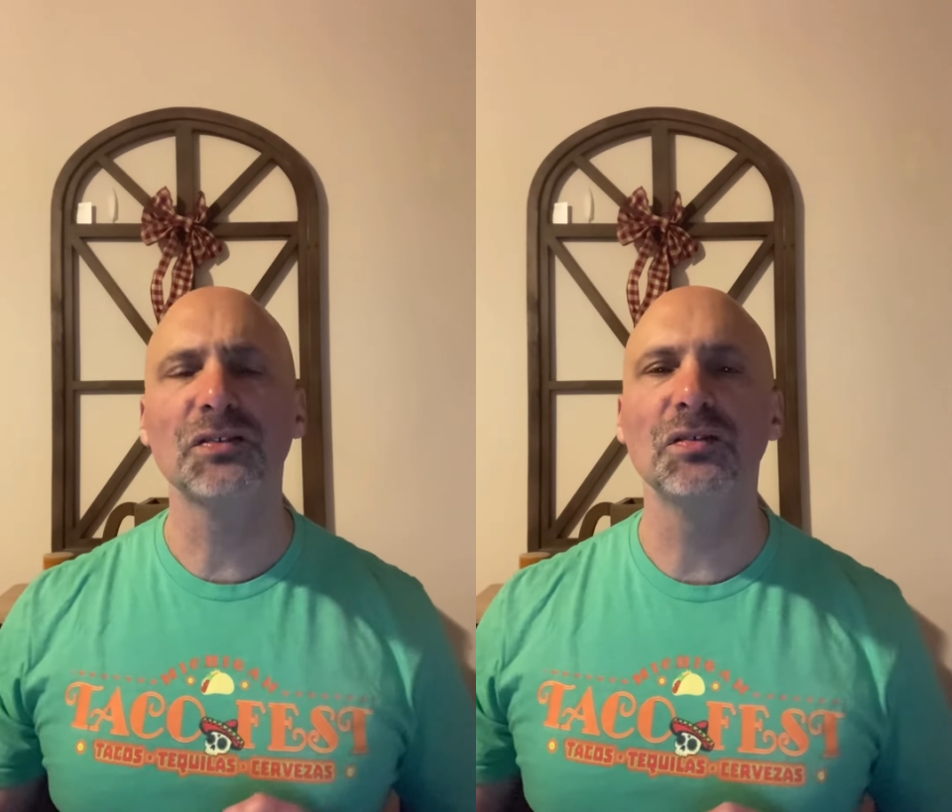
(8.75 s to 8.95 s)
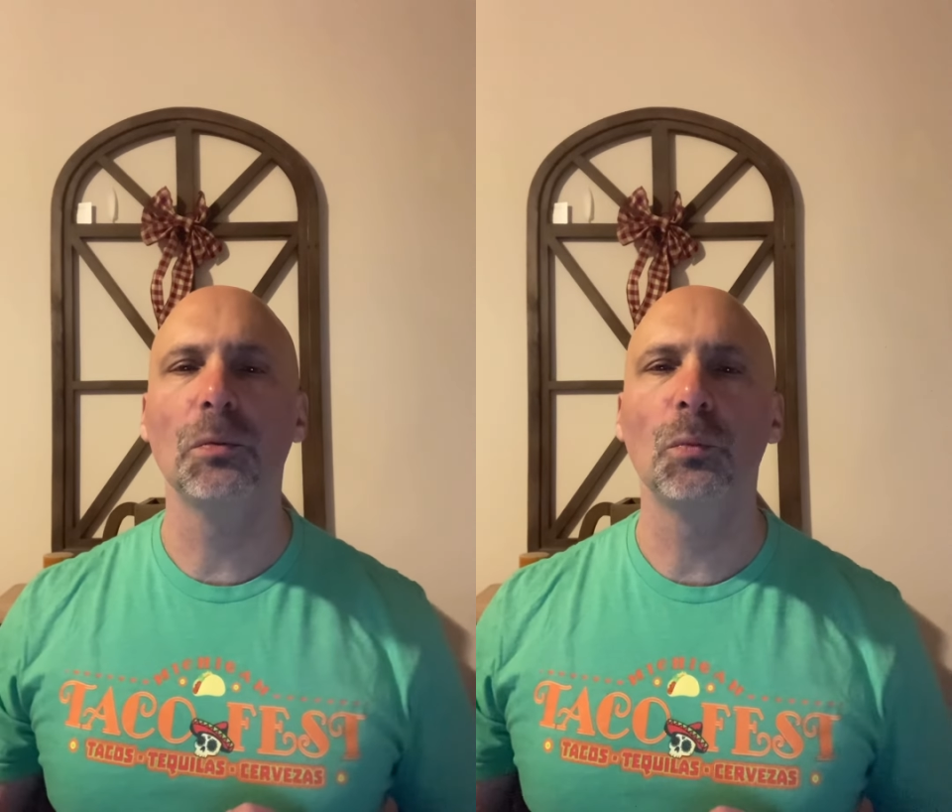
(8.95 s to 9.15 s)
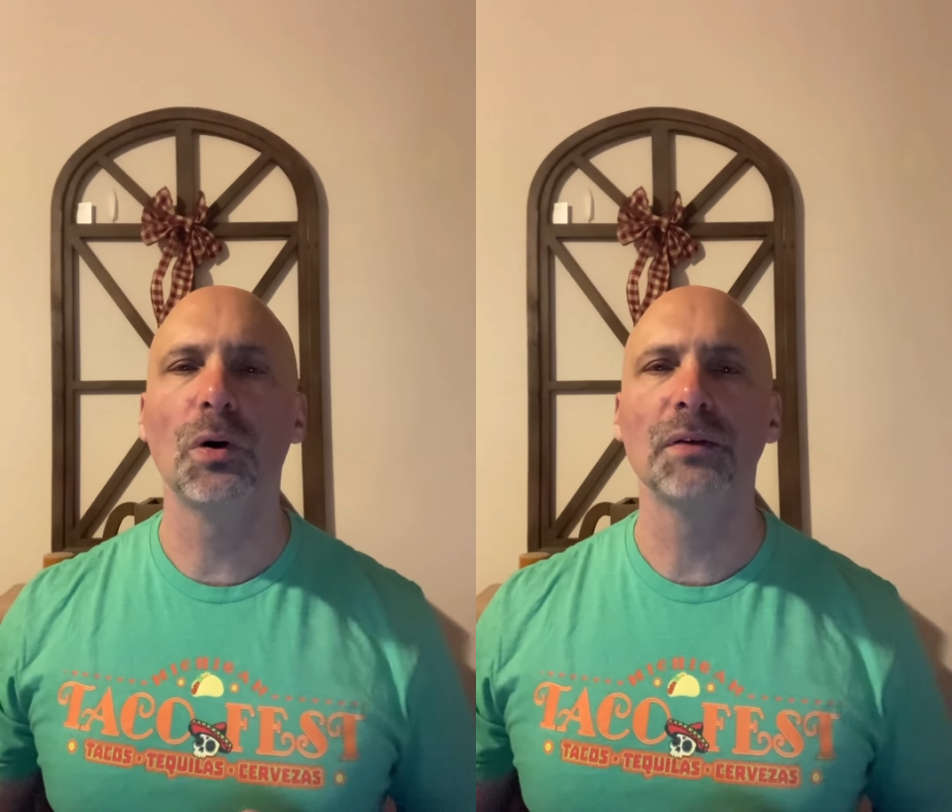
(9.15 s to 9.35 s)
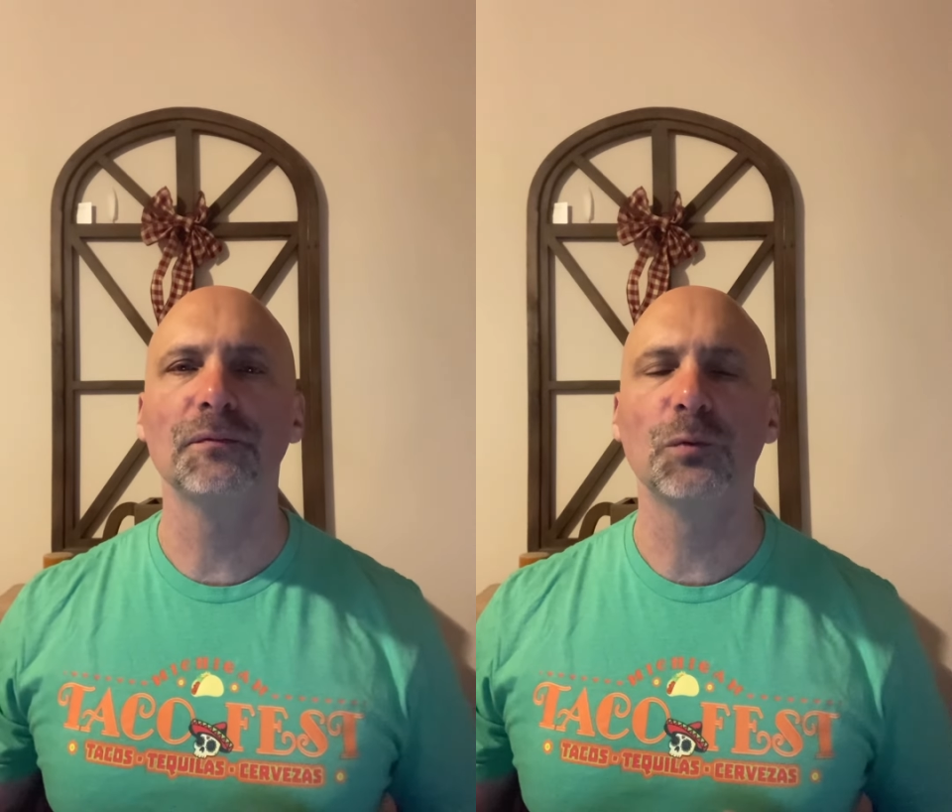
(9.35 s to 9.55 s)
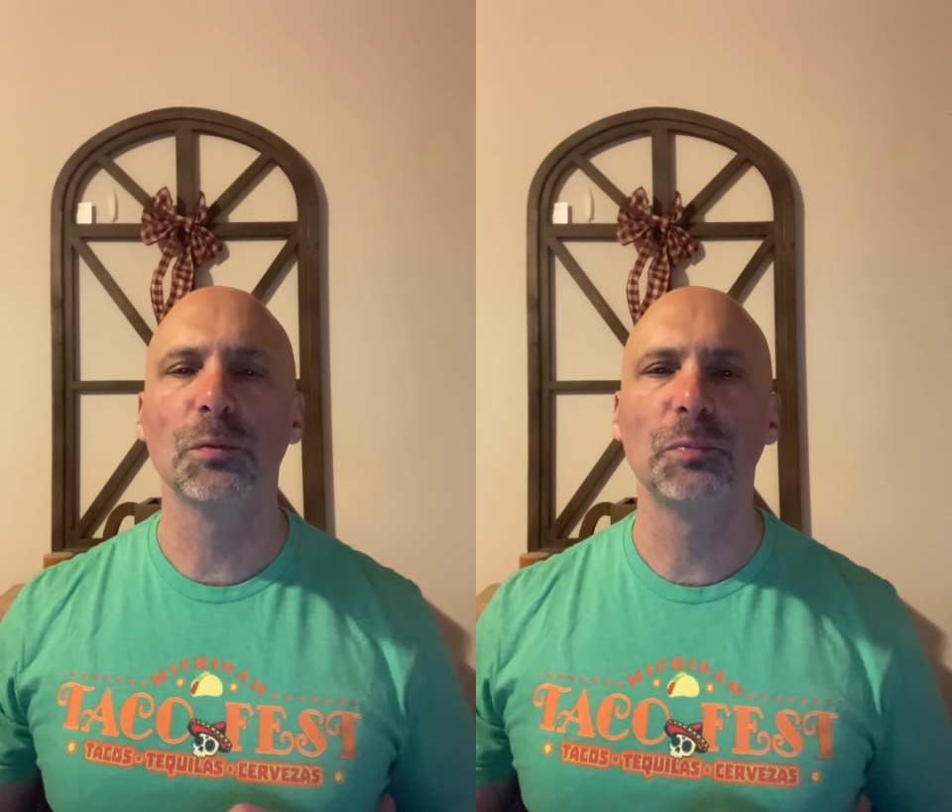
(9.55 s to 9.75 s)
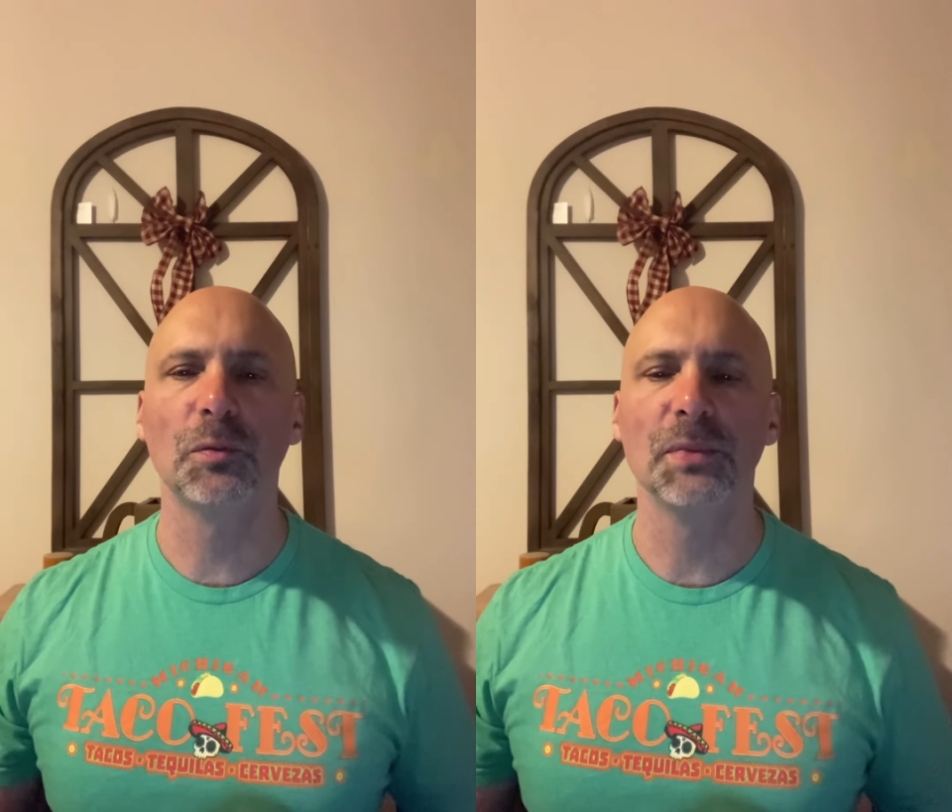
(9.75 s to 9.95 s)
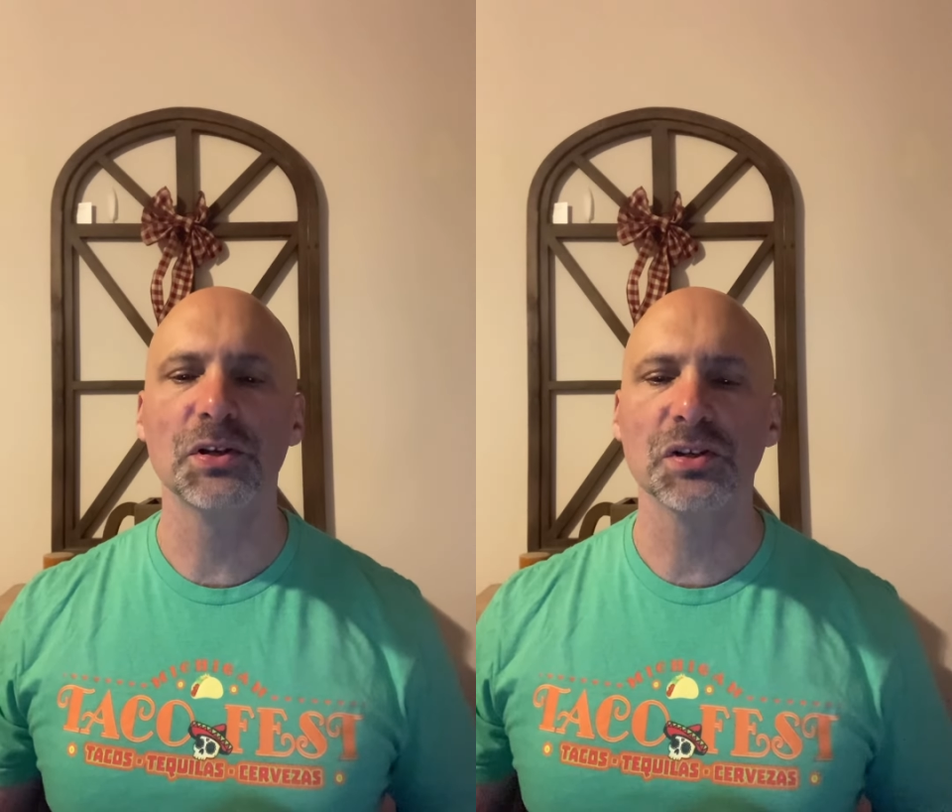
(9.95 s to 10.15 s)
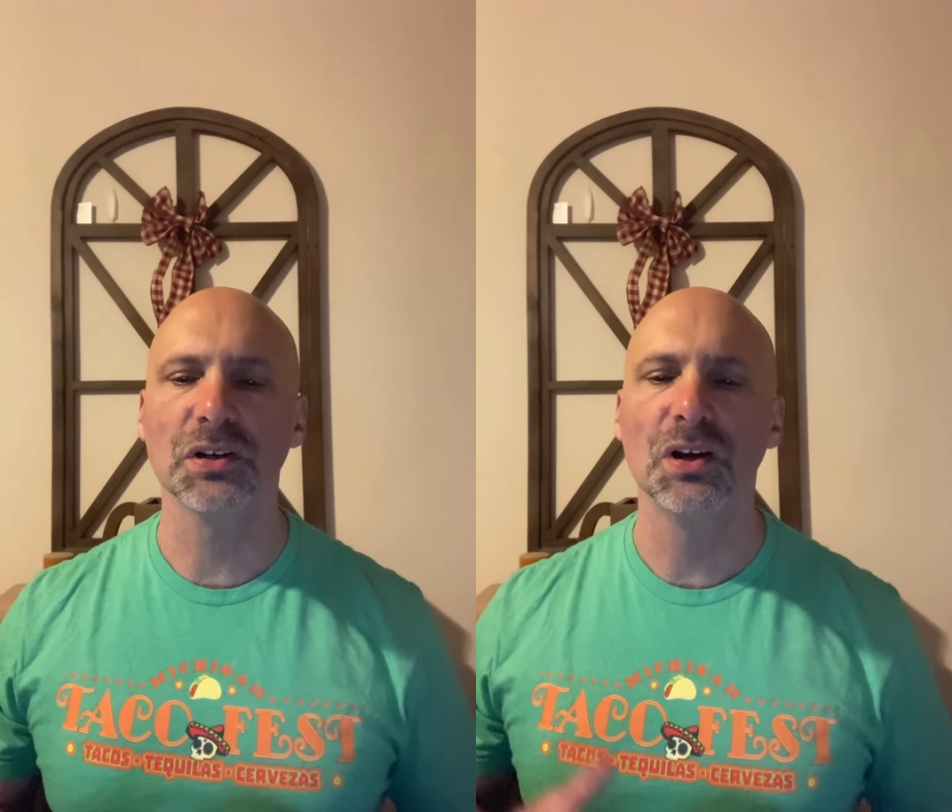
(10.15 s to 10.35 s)
someone for
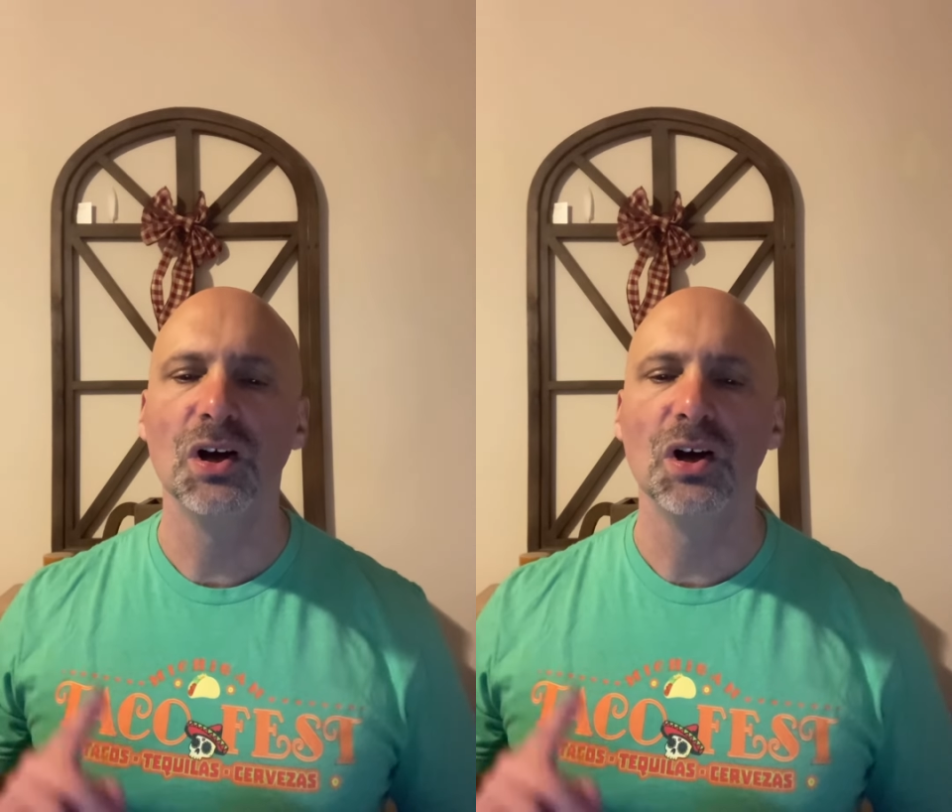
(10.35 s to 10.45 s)
permission